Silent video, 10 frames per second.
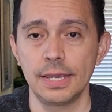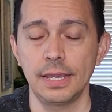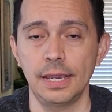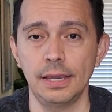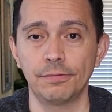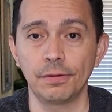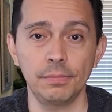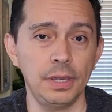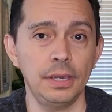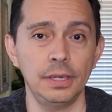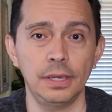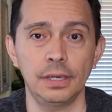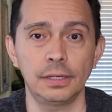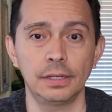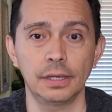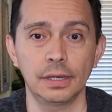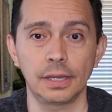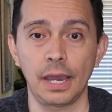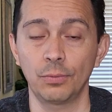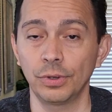And for me, it
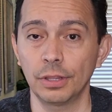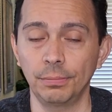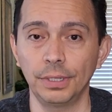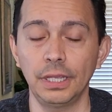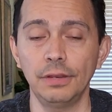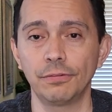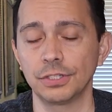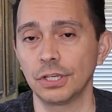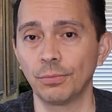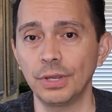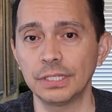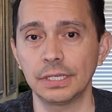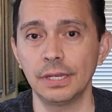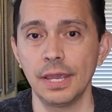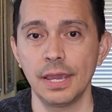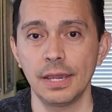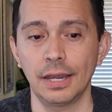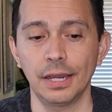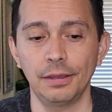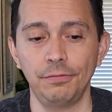got rid of the bleeding for some reason.
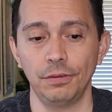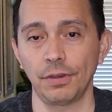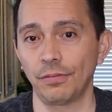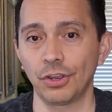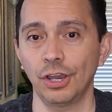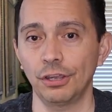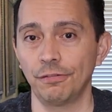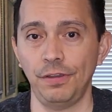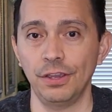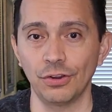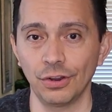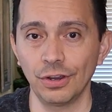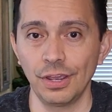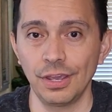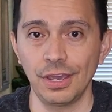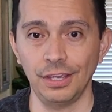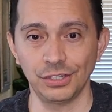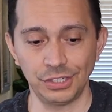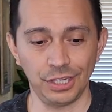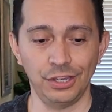If you've ever cut your finger and you
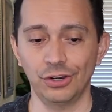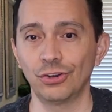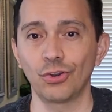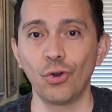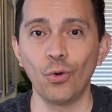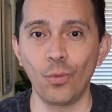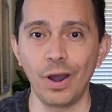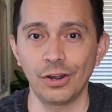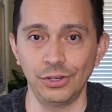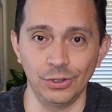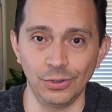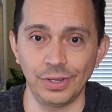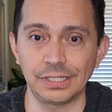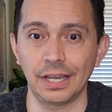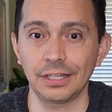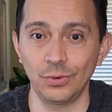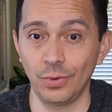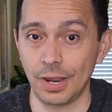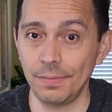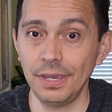stick it under cold water, you'll know exactly
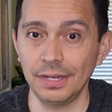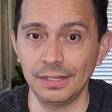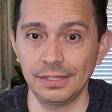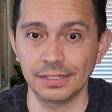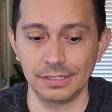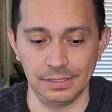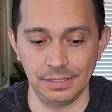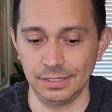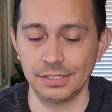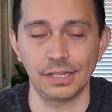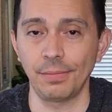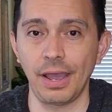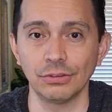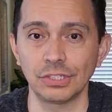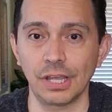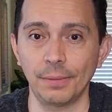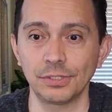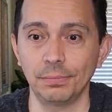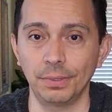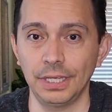what I mean. It just somehow stops
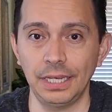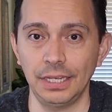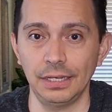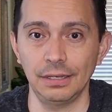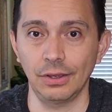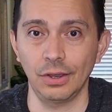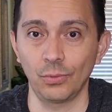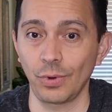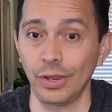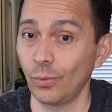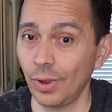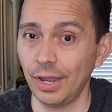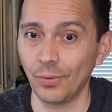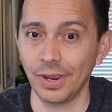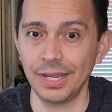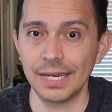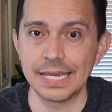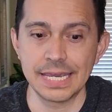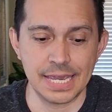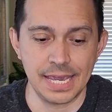the bleeding right away, right?
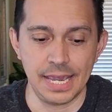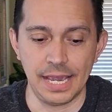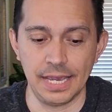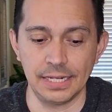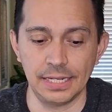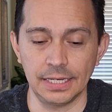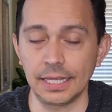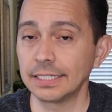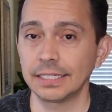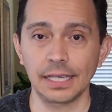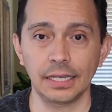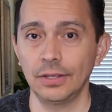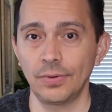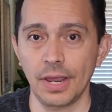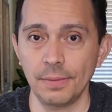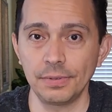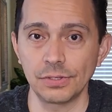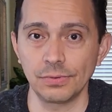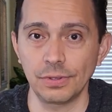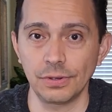And that's exactly what
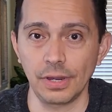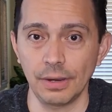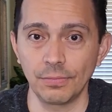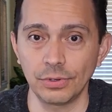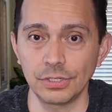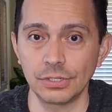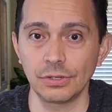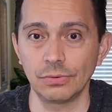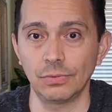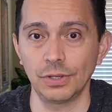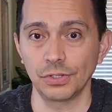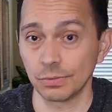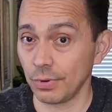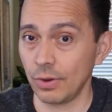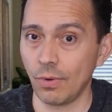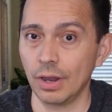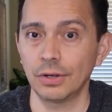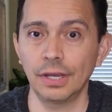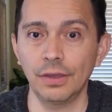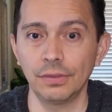happens with your hemorrhoids too. When you spray
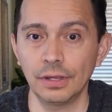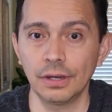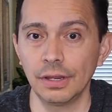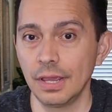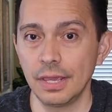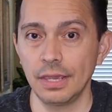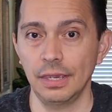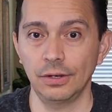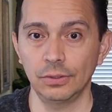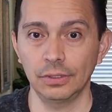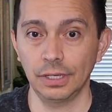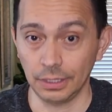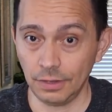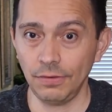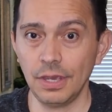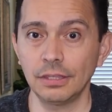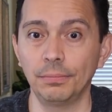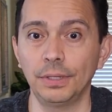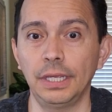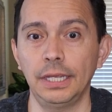water down there, it'll alleviate the
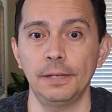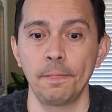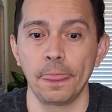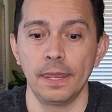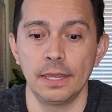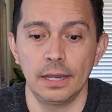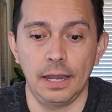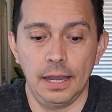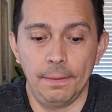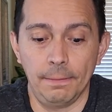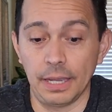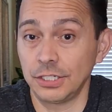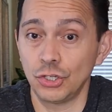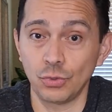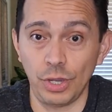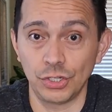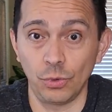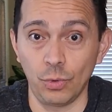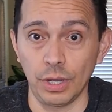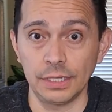bleeding. My
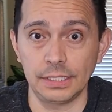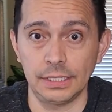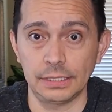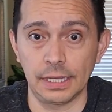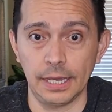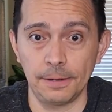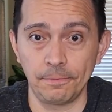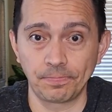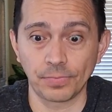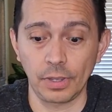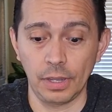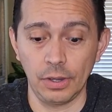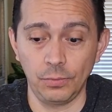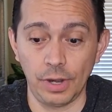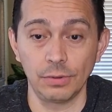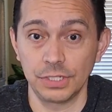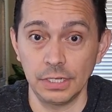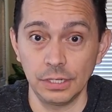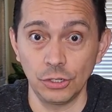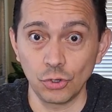situation is that when I was
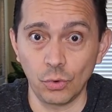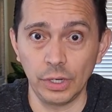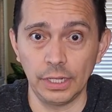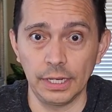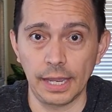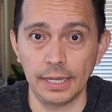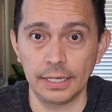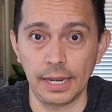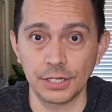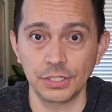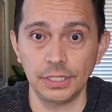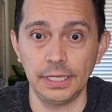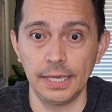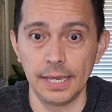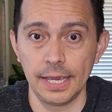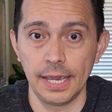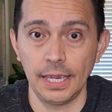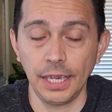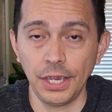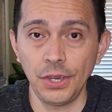sitting on the toilet, I can actually
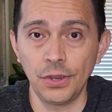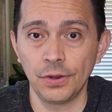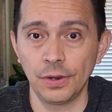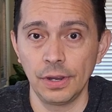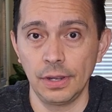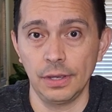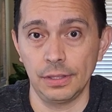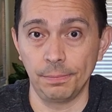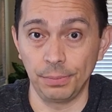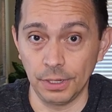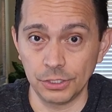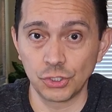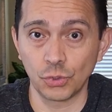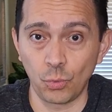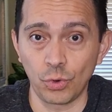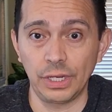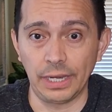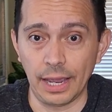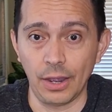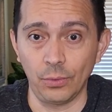hear the blood squirting
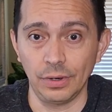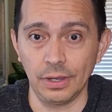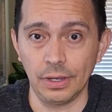out.